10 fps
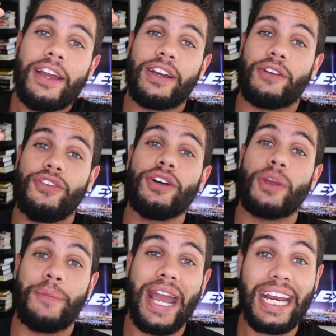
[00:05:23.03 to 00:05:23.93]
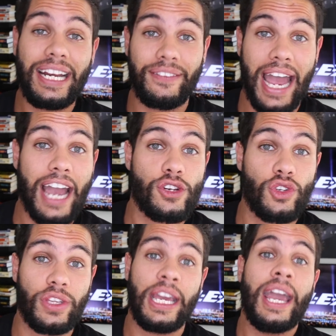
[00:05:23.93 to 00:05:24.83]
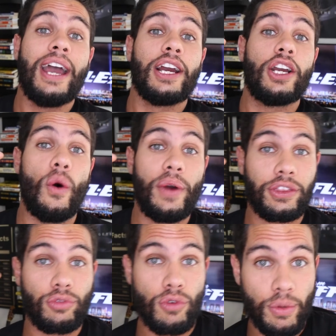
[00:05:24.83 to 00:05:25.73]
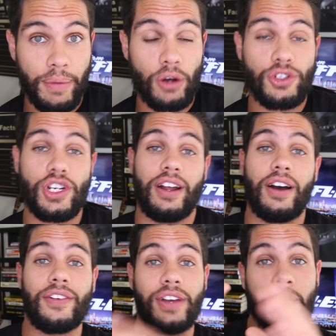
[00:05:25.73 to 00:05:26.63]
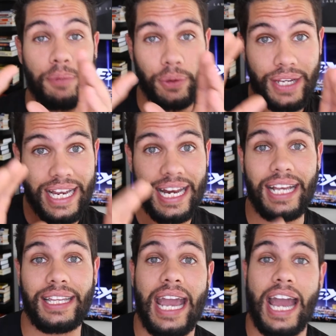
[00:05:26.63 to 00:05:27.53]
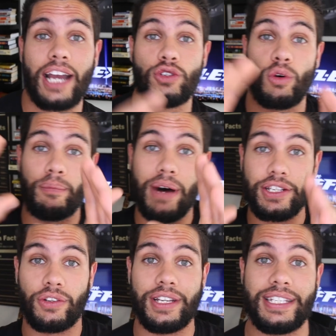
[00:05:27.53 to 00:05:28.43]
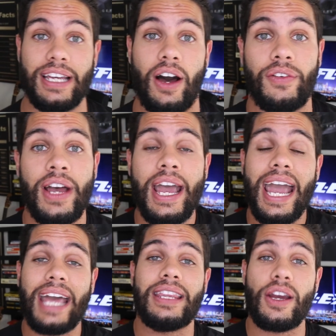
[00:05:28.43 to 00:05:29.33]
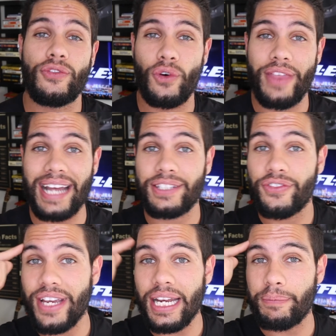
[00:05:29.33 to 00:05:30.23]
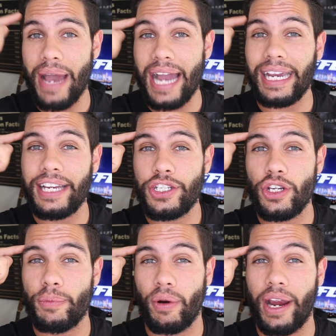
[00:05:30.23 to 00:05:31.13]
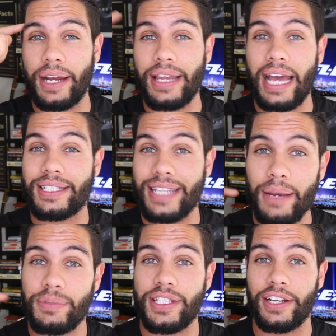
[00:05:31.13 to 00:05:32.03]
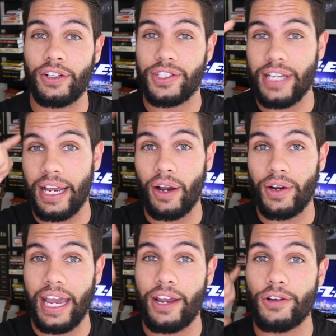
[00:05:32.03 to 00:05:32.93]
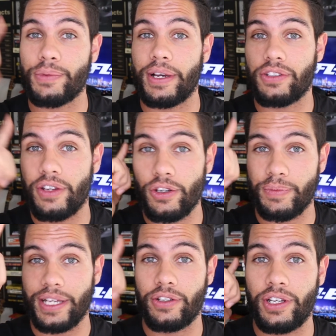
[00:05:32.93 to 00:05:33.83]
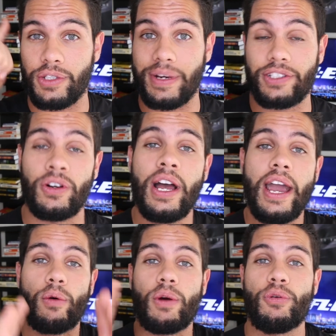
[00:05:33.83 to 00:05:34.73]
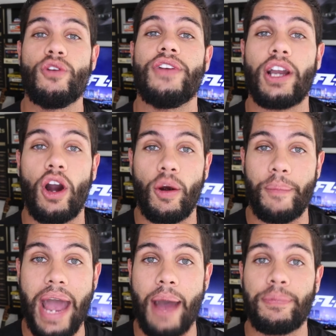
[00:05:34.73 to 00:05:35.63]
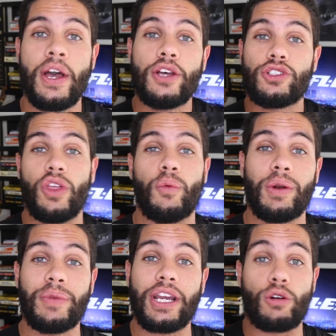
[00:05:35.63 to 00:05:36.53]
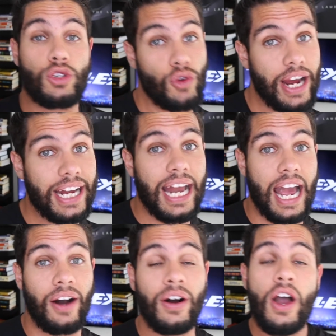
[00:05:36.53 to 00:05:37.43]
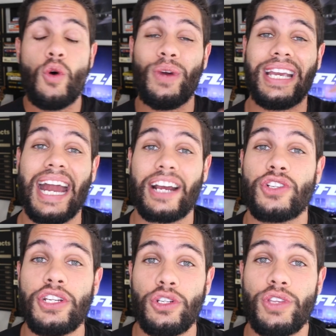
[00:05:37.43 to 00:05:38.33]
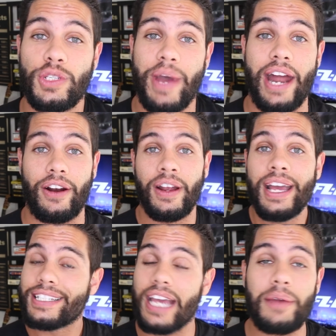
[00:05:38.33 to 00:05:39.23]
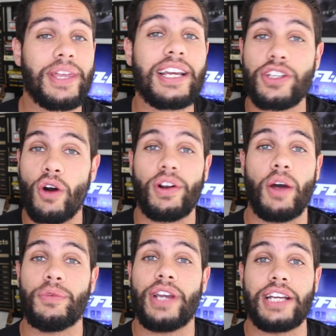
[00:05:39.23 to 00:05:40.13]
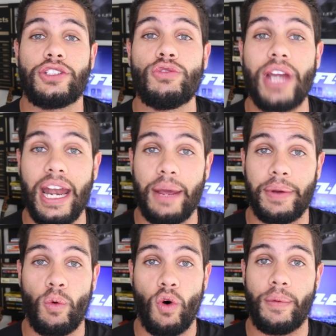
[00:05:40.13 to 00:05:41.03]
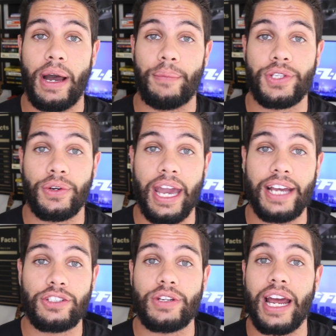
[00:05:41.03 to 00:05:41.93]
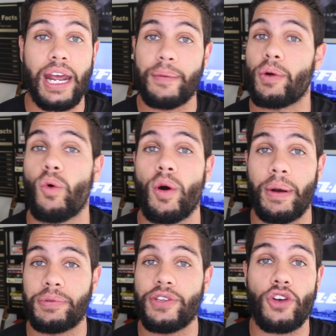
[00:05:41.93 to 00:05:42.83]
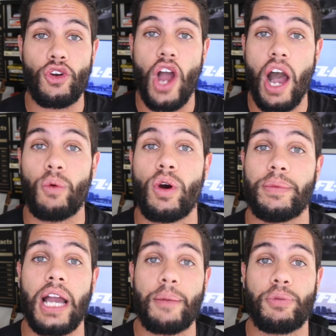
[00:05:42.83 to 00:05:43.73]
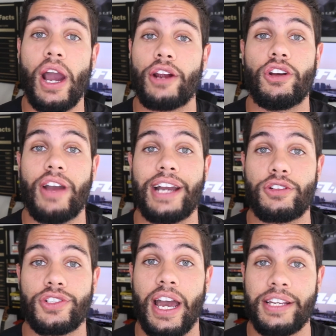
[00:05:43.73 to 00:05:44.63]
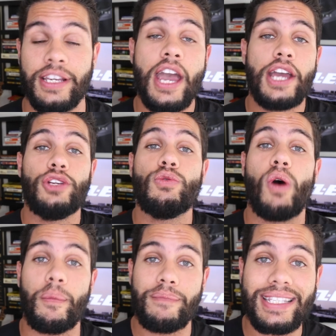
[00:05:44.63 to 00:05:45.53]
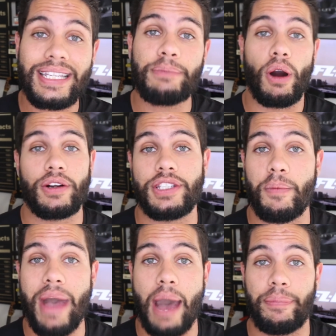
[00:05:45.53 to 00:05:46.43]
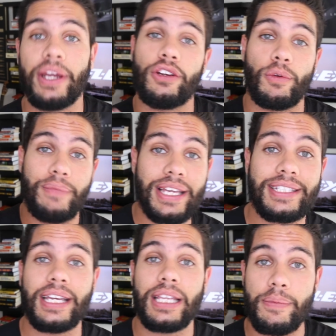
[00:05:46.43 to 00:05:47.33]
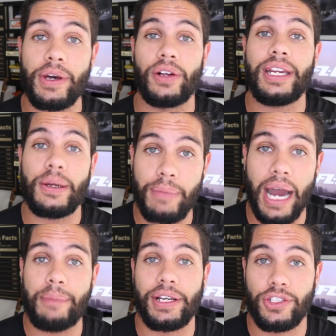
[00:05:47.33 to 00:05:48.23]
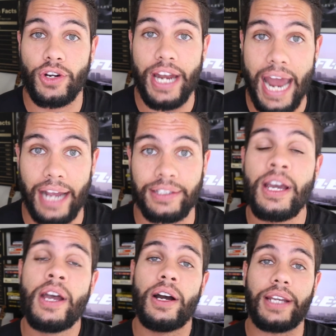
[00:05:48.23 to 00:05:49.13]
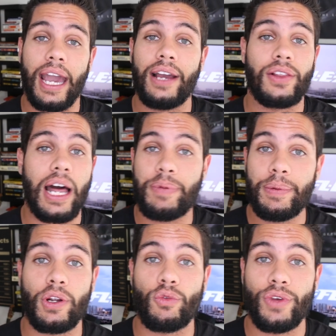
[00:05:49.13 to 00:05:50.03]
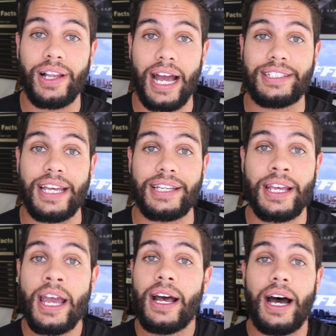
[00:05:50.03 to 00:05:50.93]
You're going to feel the pain of actually going through the motion of completing the actual muscle itself. And therefore, that's feeding back into your brain that same signal saying, okay, here's a muscle, here's a muscle, here's a muscle. We're improving our map so that when we go train now, we can actually do this better. Same thing's going on when you guys do dynamic warm-ups, okay? So dynamic warm-ups, if you're not warming up prior to your exercise, you are missing parts of the map and you're missing the ability to mind-muscle connect, okay? A lot of people don't realize this.